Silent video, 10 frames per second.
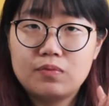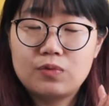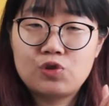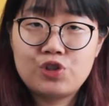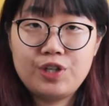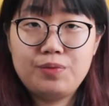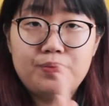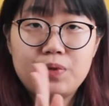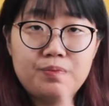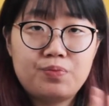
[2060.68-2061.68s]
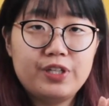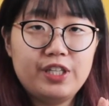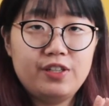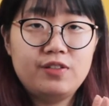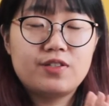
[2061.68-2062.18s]
sheep
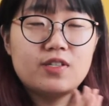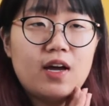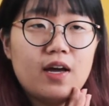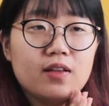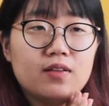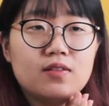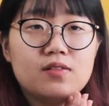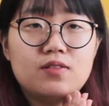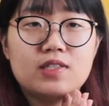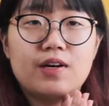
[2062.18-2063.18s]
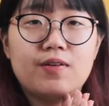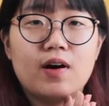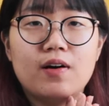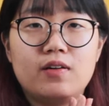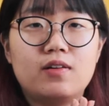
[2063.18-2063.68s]
breeds, and so
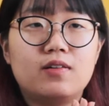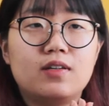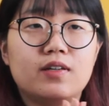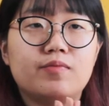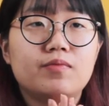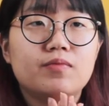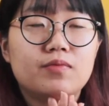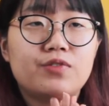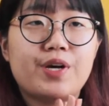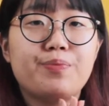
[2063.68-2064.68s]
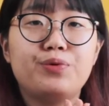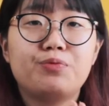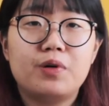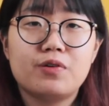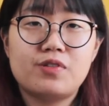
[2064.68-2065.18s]
I've got sample
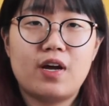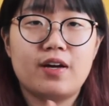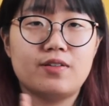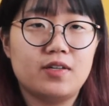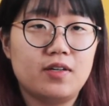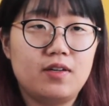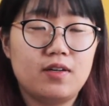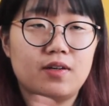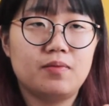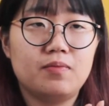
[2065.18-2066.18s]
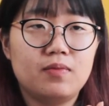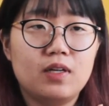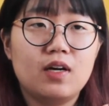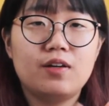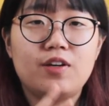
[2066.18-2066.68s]
box that has like
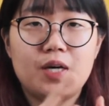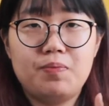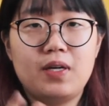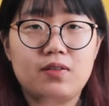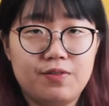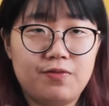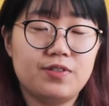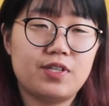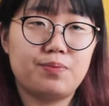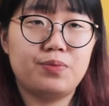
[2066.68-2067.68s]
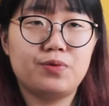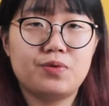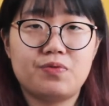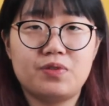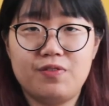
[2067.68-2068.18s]
you can pick different samples
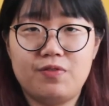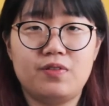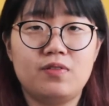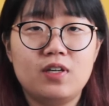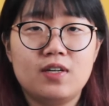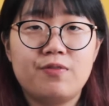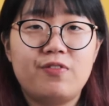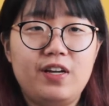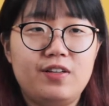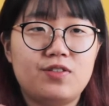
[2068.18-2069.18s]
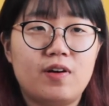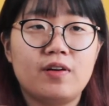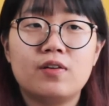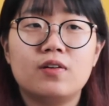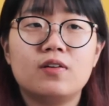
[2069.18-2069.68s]
from different fleas. So
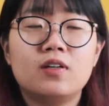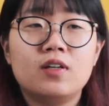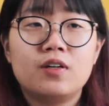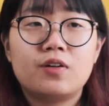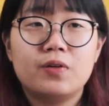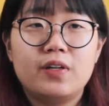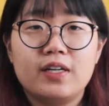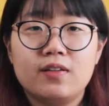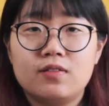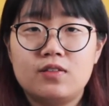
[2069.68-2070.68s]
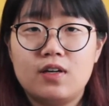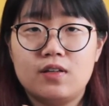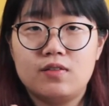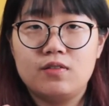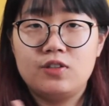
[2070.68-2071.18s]
I've got Gotland
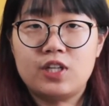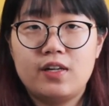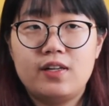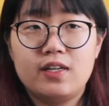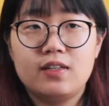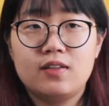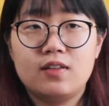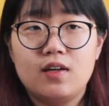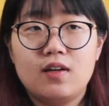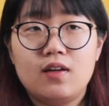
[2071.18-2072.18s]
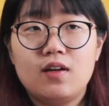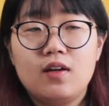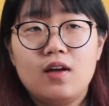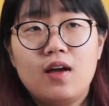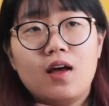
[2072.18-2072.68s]
and Shetland
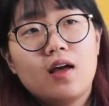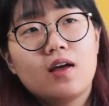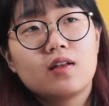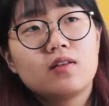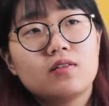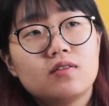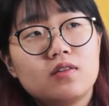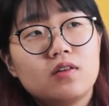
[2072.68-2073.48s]
and